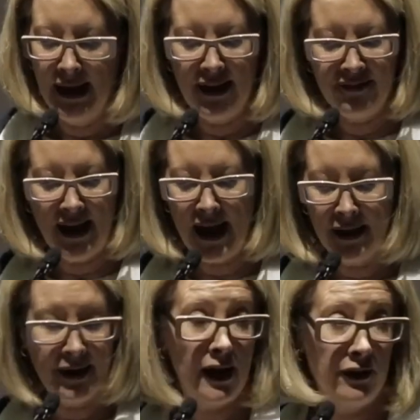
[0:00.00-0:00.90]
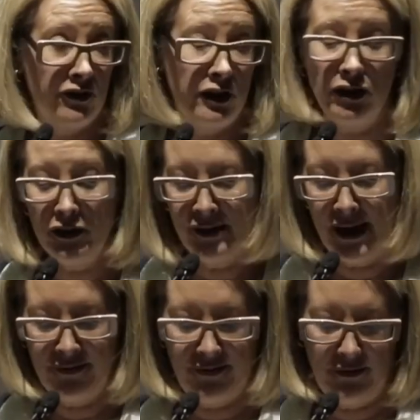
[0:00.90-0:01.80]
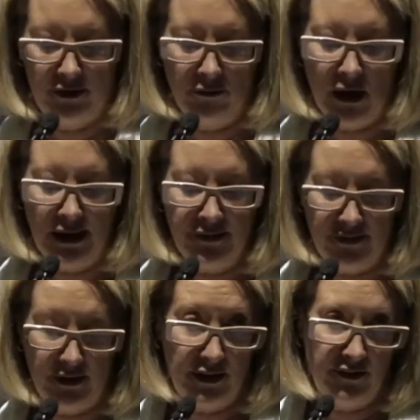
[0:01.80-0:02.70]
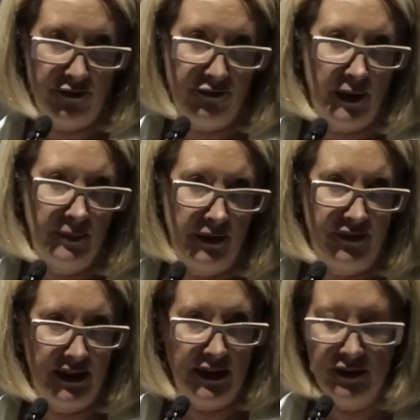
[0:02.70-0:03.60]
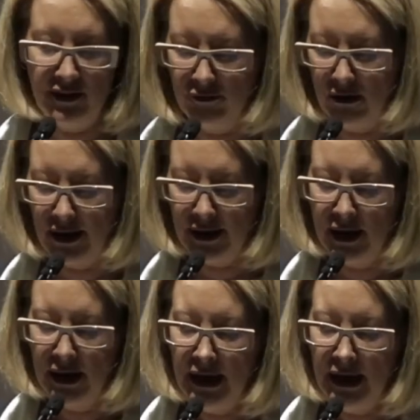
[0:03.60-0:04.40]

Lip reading: As Anand Gurdas writes, and he's a fabulous Indian writer,